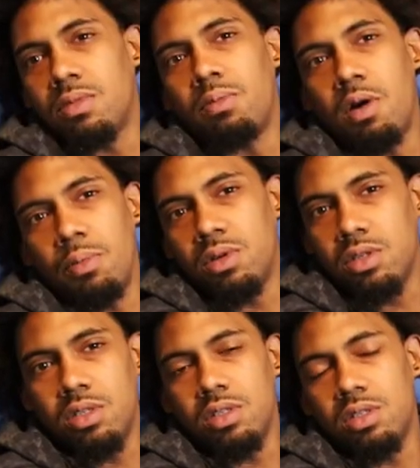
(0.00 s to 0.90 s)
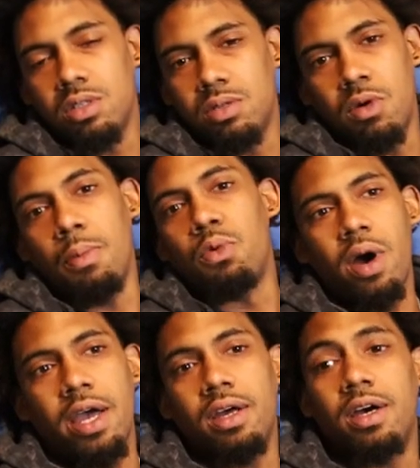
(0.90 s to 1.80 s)
My mama, uh, mama
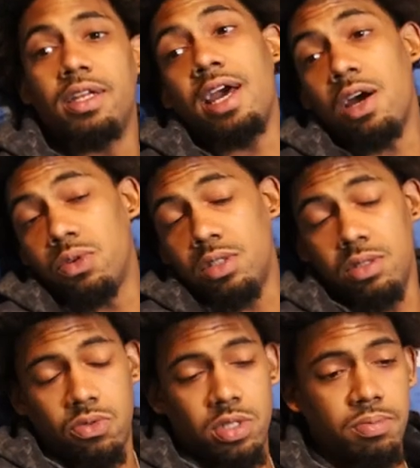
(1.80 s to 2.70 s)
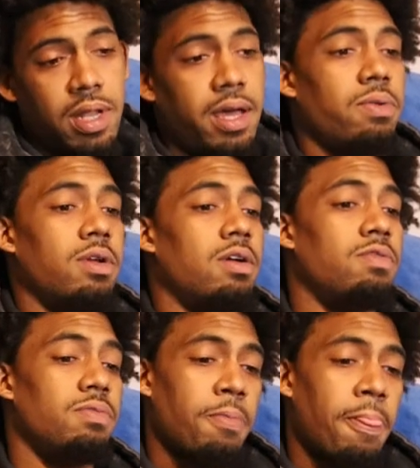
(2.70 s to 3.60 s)
white. Her dad was was black.
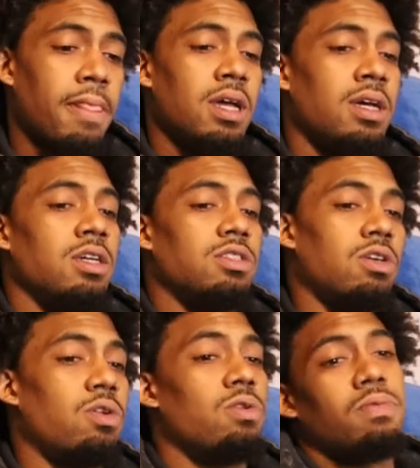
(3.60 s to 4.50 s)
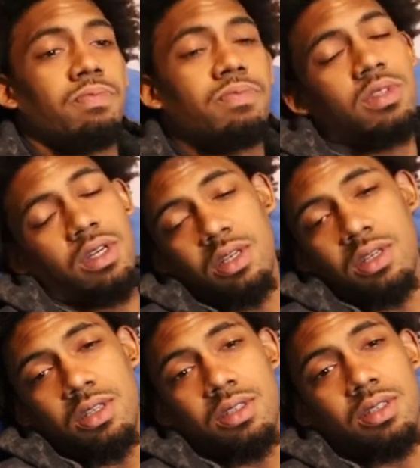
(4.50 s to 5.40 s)
Whatever. Okay. So,
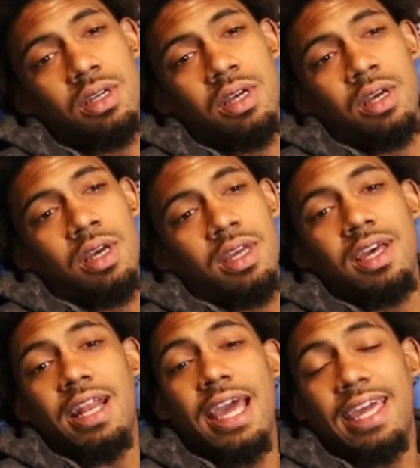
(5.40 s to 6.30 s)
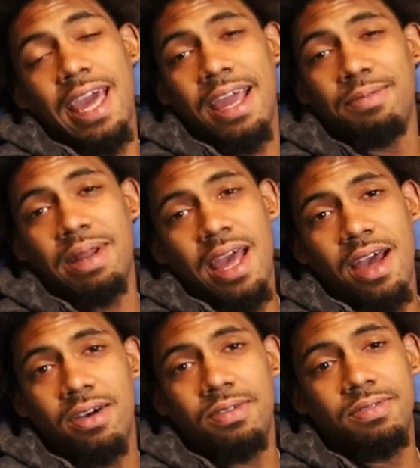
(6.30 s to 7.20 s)
uh, yeah, they came
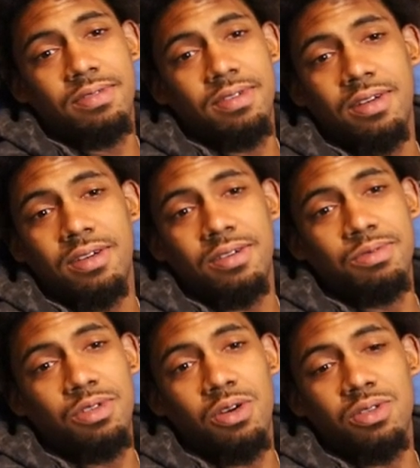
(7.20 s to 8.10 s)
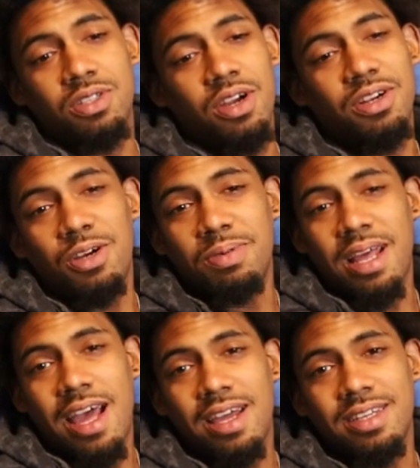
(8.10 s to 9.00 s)
down. Um, you know, turned up
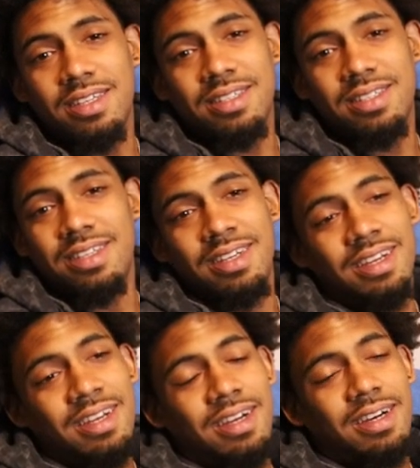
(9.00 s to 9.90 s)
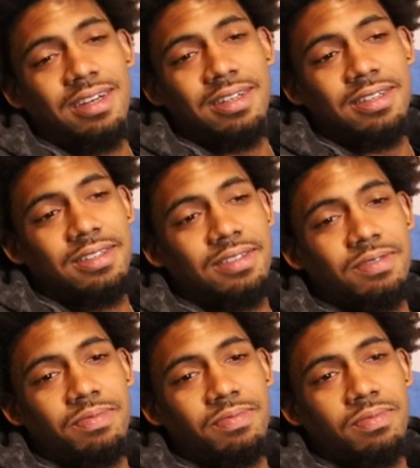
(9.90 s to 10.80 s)
down here. Uh,